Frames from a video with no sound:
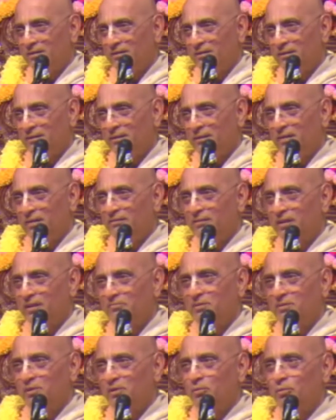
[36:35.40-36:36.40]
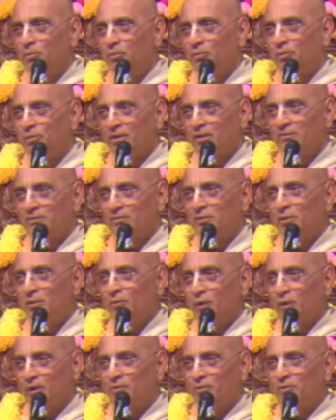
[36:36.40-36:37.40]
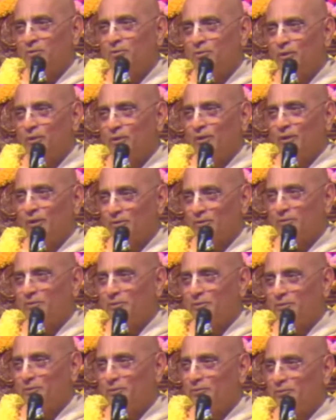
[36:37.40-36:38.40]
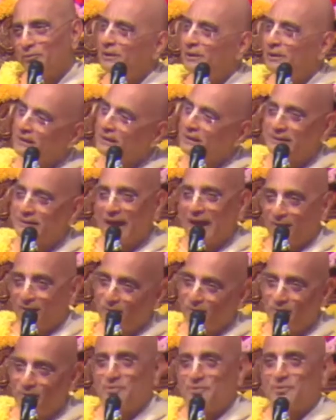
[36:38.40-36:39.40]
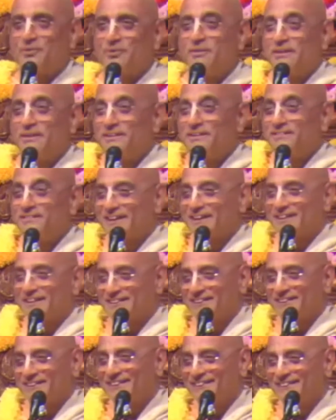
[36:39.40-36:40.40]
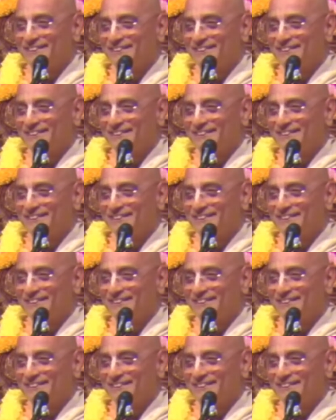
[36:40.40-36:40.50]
He said, if the guru doesn't know what to do or not to do, that guru should be rejected.